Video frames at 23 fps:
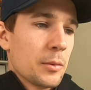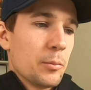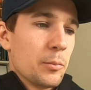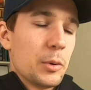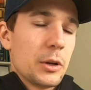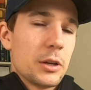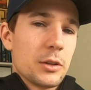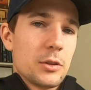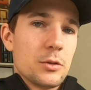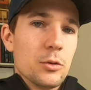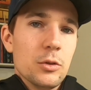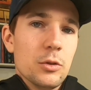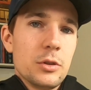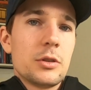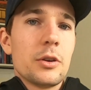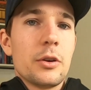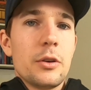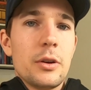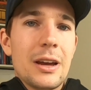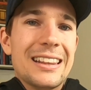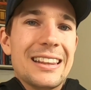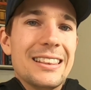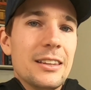but it's
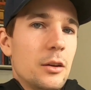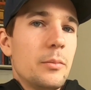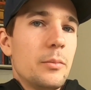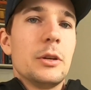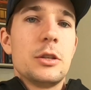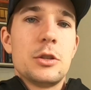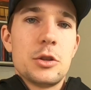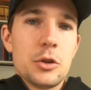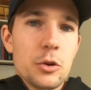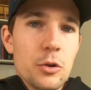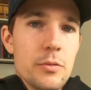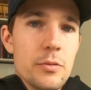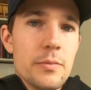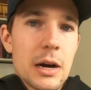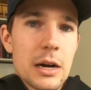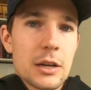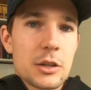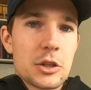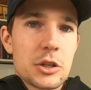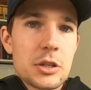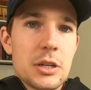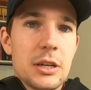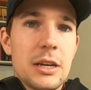also a little bit too
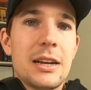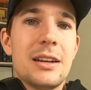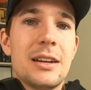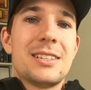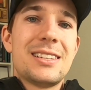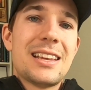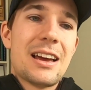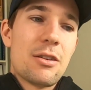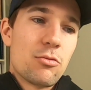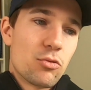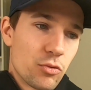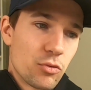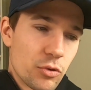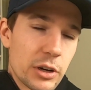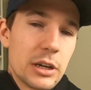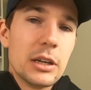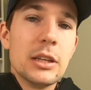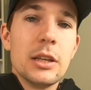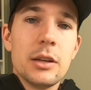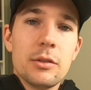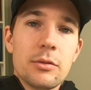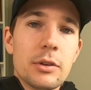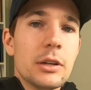much to get us that
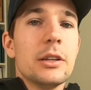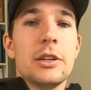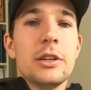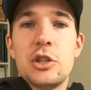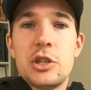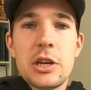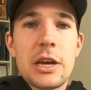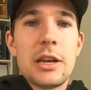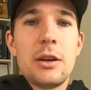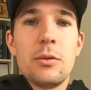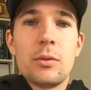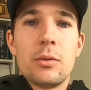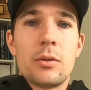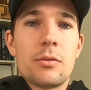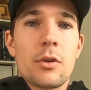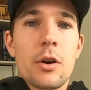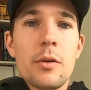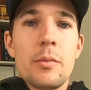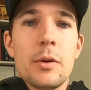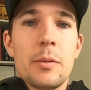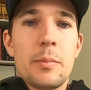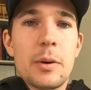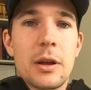really, really genuine
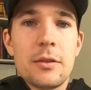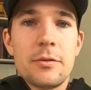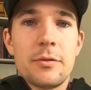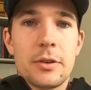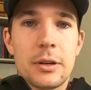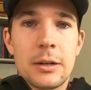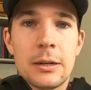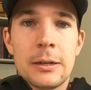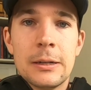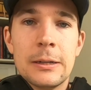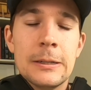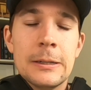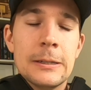aerobic benefit.